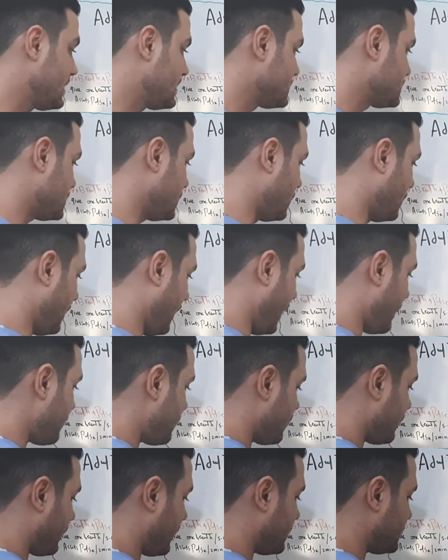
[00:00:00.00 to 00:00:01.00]
So
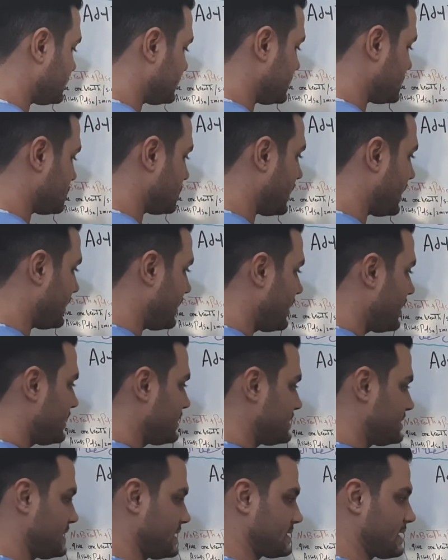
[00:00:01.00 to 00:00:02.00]
if you found this one,
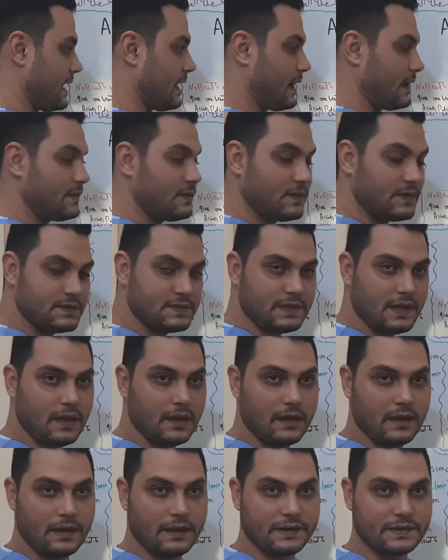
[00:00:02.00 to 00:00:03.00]
the second
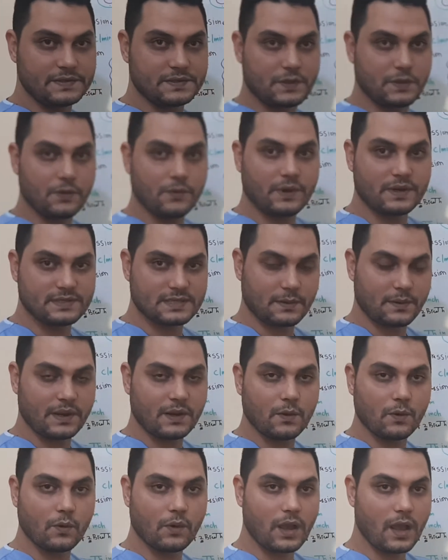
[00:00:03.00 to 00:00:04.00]
rescuer, the one
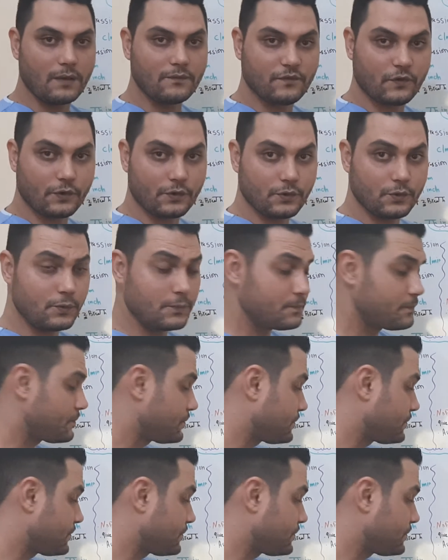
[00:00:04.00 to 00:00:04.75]
who come for you,